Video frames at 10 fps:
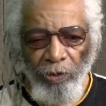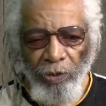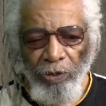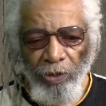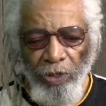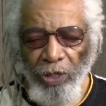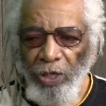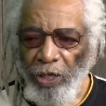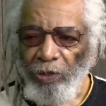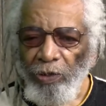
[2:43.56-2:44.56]

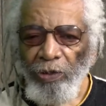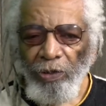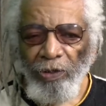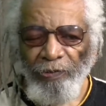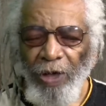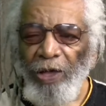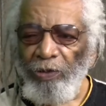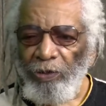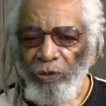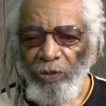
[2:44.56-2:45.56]
negate the
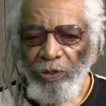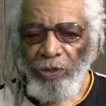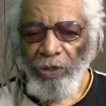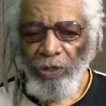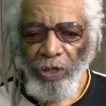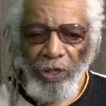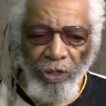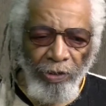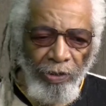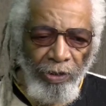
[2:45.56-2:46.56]
founder
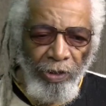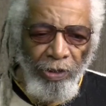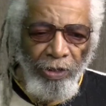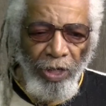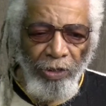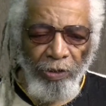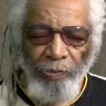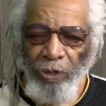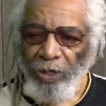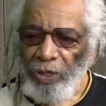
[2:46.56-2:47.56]
and take the
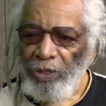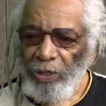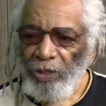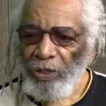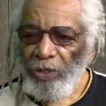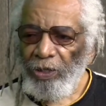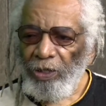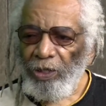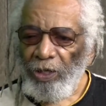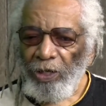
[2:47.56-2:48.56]
money
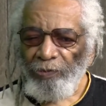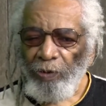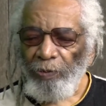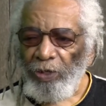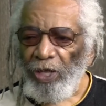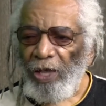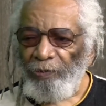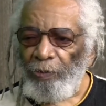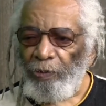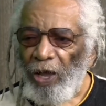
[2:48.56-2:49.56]
from the
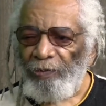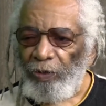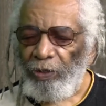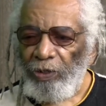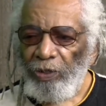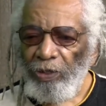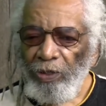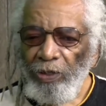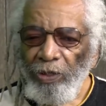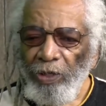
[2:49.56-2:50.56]
non-for-profit
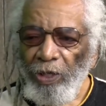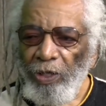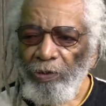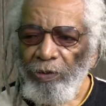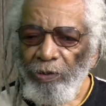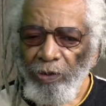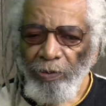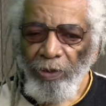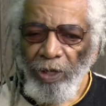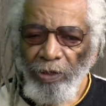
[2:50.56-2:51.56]
and
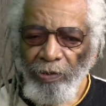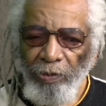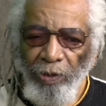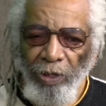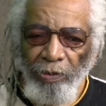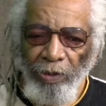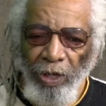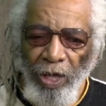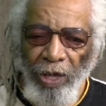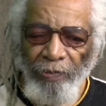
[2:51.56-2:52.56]

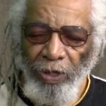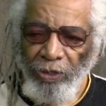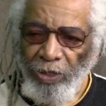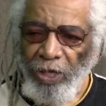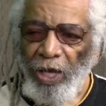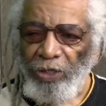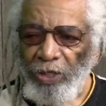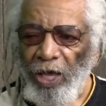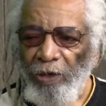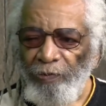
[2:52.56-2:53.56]
have it as a cash
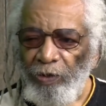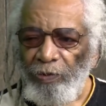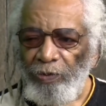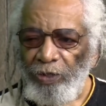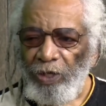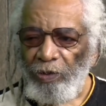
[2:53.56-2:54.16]
cow for themselves.